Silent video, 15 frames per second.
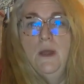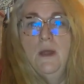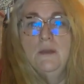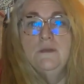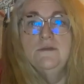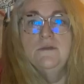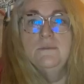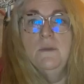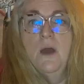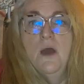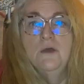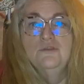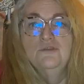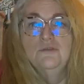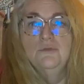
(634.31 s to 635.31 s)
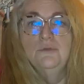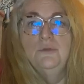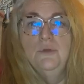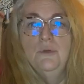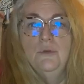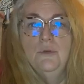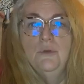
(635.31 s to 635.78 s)
under martial
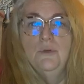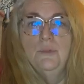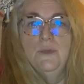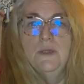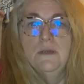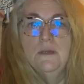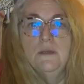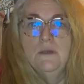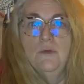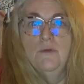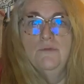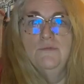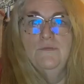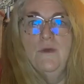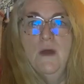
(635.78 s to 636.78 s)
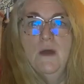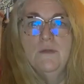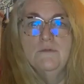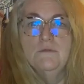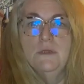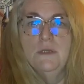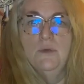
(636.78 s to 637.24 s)
law with your
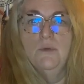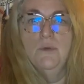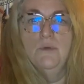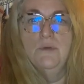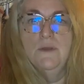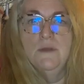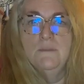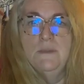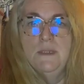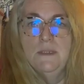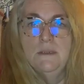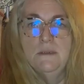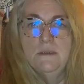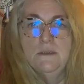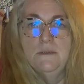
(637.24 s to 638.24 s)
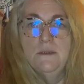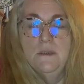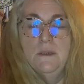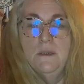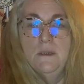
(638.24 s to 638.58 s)
father-in-law at the Midland,